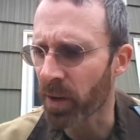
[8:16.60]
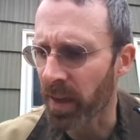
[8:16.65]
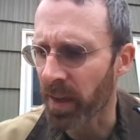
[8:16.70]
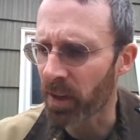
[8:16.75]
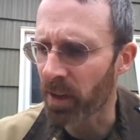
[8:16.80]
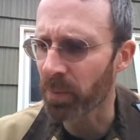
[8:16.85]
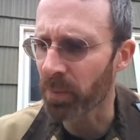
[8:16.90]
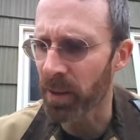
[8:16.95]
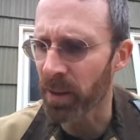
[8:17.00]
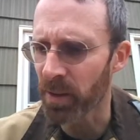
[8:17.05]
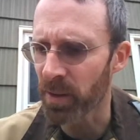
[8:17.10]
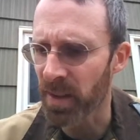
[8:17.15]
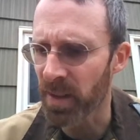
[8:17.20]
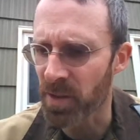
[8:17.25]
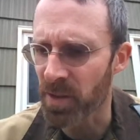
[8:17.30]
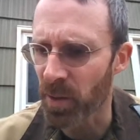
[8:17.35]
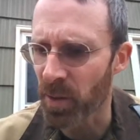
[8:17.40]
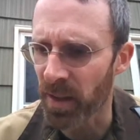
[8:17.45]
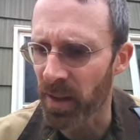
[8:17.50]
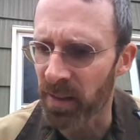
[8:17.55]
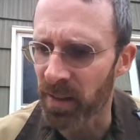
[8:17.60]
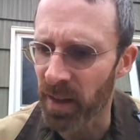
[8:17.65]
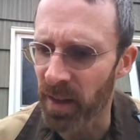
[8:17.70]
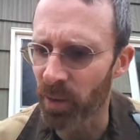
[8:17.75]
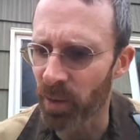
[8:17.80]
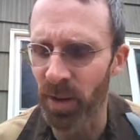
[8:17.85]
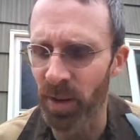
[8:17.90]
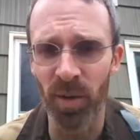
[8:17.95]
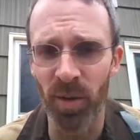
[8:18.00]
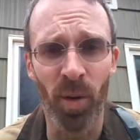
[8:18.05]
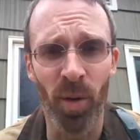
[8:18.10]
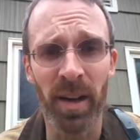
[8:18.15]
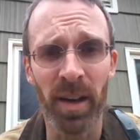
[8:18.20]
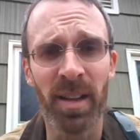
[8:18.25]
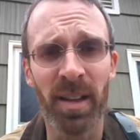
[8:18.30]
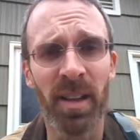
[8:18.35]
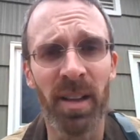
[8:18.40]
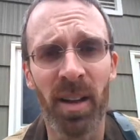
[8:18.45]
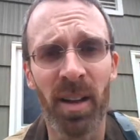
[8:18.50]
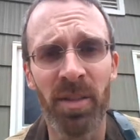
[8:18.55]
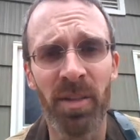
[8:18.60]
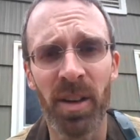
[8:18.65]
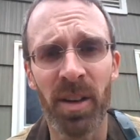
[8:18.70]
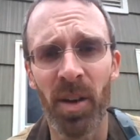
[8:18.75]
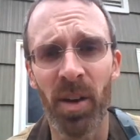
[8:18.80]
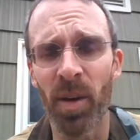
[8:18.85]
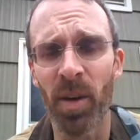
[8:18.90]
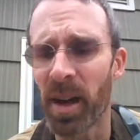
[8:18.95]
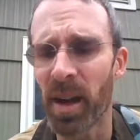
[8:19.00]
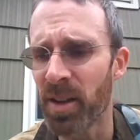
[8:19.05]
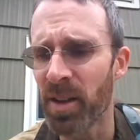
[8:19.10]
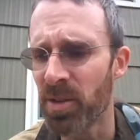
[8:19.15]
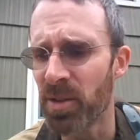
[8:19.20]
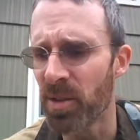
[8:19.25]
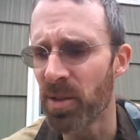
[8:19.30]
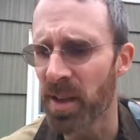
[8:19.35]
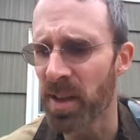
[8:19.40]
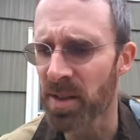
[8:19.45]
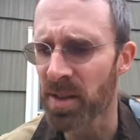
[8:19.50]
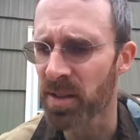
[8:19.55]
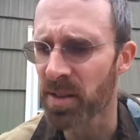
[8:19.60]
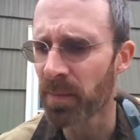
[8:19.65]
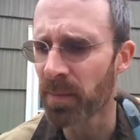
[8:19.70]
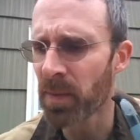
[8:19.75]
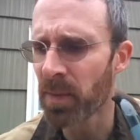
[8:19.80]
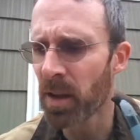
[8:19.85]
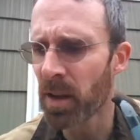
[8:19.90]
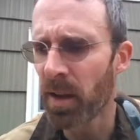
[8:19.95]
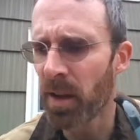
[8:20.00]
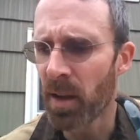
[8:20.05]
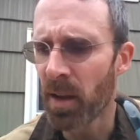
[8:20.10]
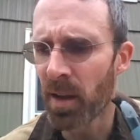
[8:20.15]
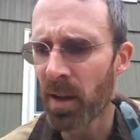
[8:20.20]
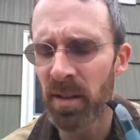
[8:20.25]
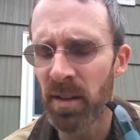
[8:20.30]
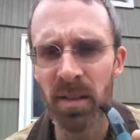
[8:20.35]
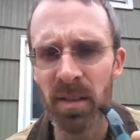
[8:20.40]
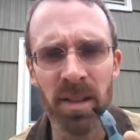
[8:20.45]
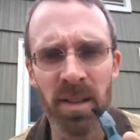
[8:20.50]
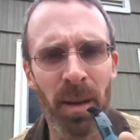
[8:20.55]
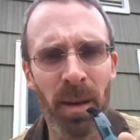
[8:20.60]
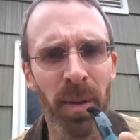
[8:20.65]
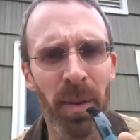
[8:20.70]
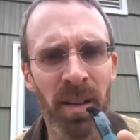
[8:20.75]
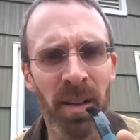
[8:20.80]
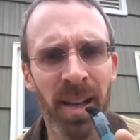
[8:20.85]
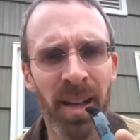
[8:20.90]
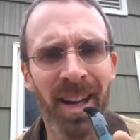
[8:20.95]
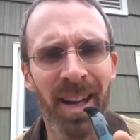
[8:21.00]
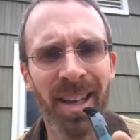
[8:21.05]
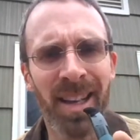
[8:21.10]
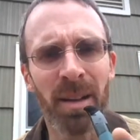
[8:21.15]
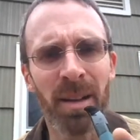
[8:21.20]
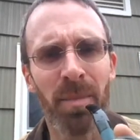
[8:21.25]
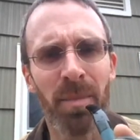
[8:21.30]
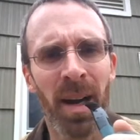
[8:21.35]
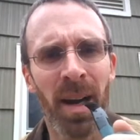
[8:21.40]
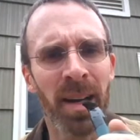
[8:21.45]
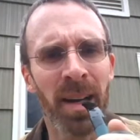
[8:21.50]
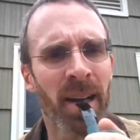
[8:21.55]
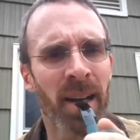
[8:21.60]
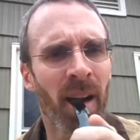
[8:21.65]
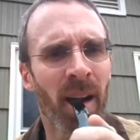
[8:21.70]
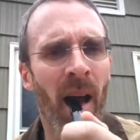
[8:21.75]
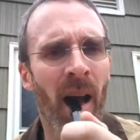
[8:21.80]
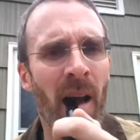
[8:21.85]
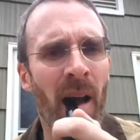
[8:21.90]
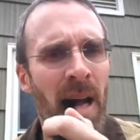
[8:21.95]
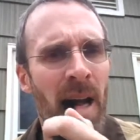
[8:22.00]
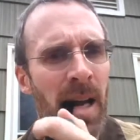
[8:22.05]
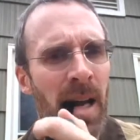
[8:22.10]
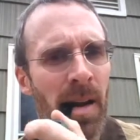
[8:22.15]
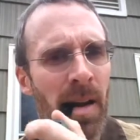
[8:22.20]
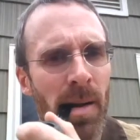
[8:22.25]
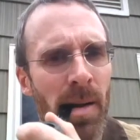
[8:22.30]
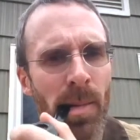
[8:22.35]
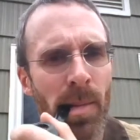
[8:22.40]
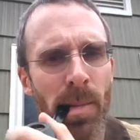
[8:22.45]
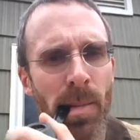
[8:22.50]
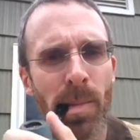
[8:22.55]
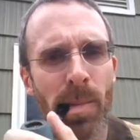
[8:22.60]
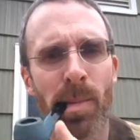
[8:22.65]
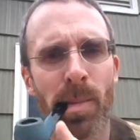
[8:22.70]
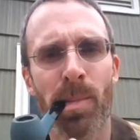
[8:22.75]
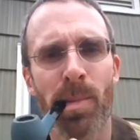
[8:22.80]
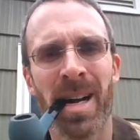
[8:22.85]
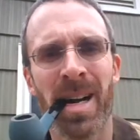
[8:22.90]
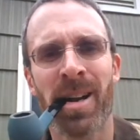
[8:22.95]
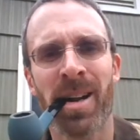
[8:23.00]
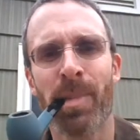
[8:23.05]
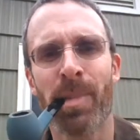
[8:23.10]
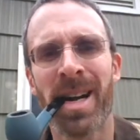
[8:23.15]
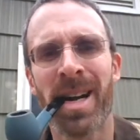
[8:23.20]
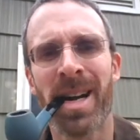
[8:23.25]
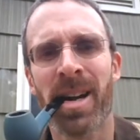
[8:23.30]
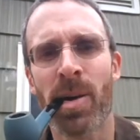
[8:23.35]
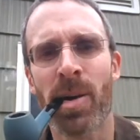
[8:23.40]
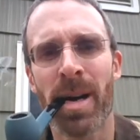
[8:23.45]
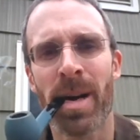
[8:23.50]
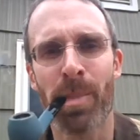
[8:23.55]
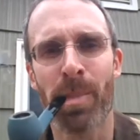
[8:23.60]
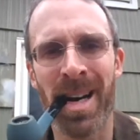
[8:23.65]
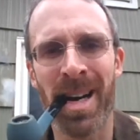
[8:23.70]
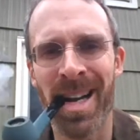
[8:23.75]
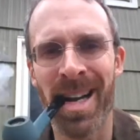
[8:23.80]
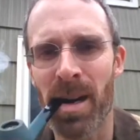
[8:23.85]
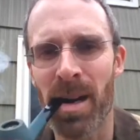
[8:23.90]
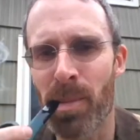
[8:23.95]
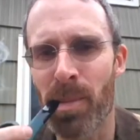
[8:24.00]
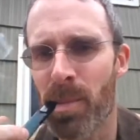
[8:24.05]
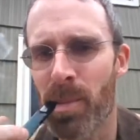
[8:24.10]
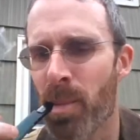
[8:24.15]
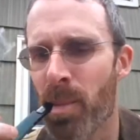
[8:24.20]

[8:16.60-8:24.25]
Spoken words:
help me with this one, I would greatly love to know how you do this. Typically, I keep mine in my tobacco. I buy it